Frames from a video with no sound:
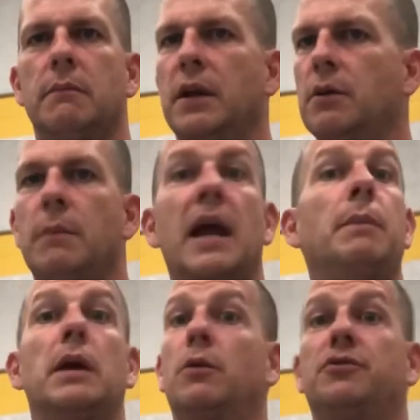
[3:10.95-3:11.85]
You know,
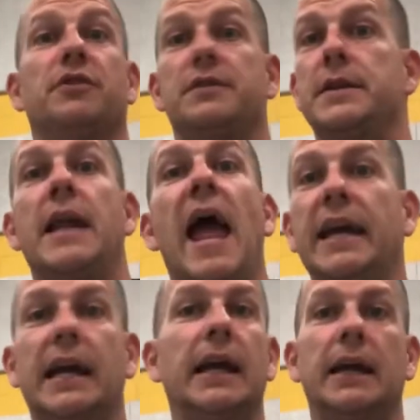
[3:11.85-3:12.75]
maybe it was just
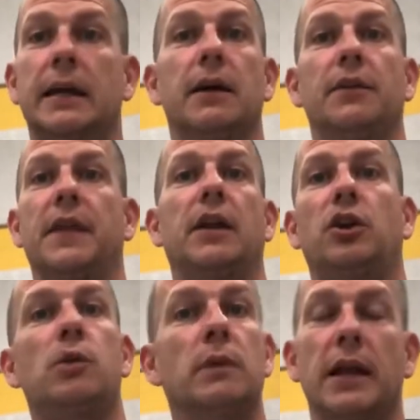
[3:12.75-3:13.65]
nagging guilt that
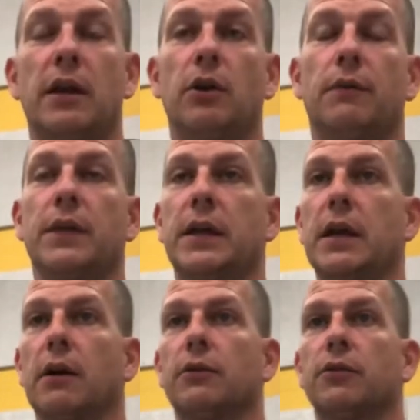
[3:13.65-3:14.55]
accumulated over the
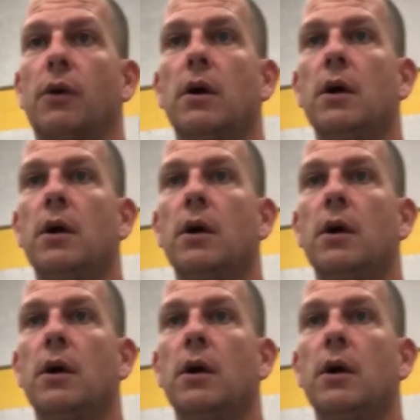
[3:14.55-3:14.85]
years, or,